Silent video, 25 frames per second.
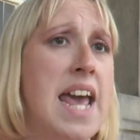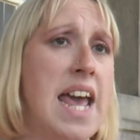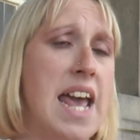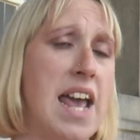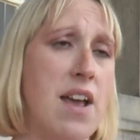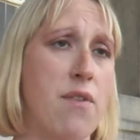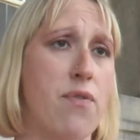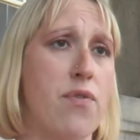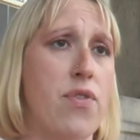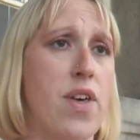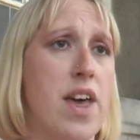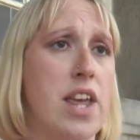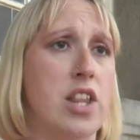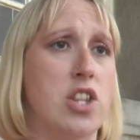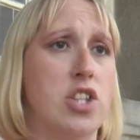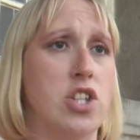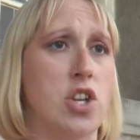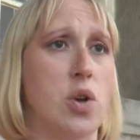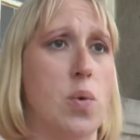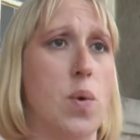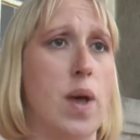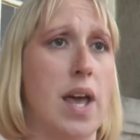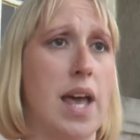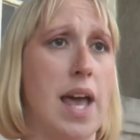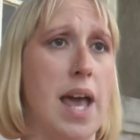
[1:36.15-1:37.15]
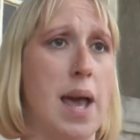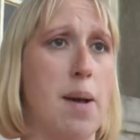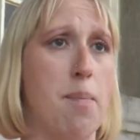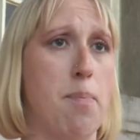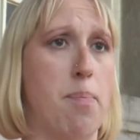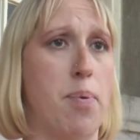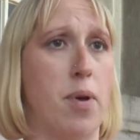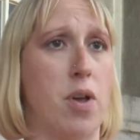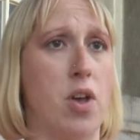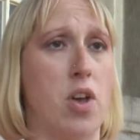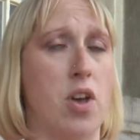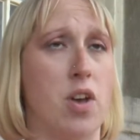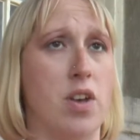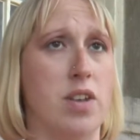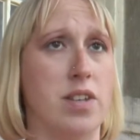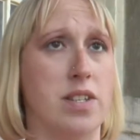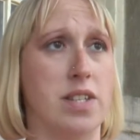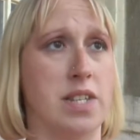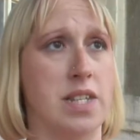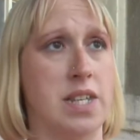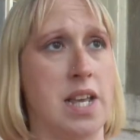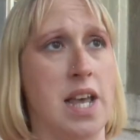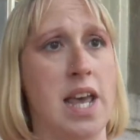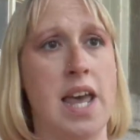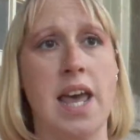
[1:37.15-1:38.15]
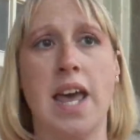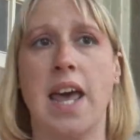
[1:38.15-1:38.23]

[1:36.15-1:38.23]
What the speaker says: If they're doing it because